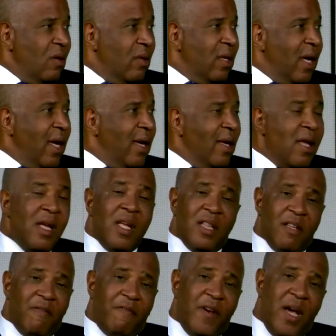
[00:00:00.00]
Okay?
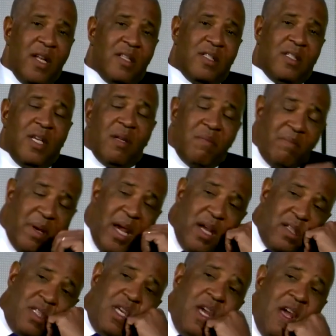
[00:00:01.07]
The Fed sitting
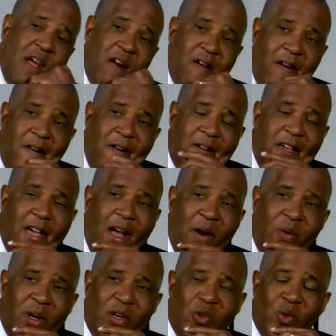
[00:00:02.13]
back saying, okay, I
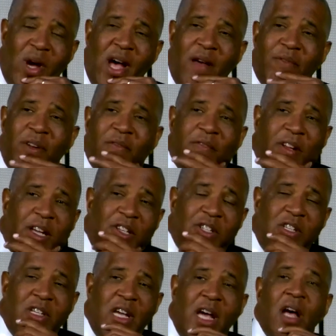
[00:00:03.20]
want to drive
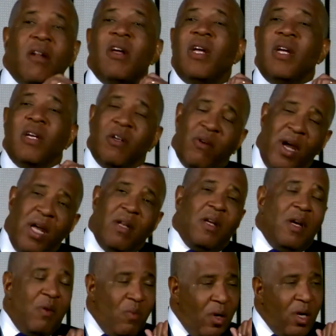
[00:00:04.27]
inflation down. Great.
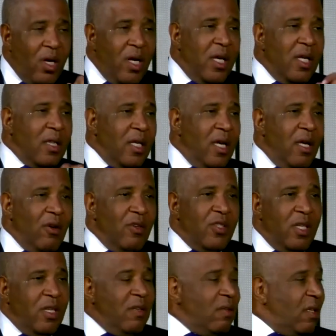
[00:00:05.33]
We're going to get the
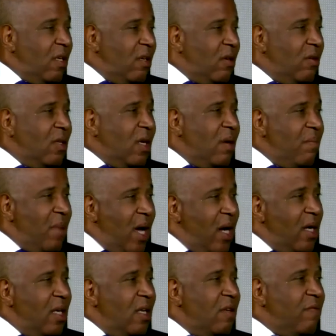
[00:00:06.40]
energy and, you know, and the
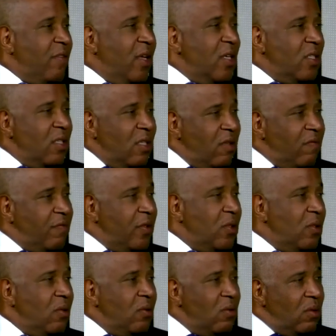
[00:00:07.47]
commodity inflation and
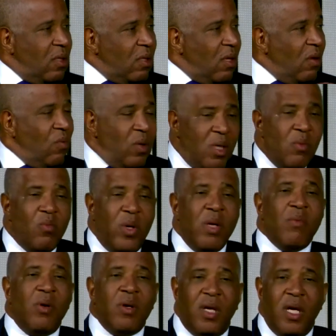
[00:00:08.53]
food and all. We,
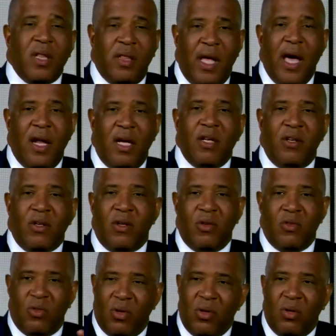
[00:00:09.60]
we will get that under
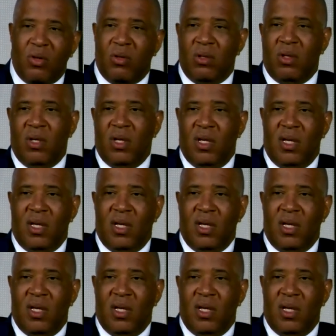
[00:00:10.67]
control.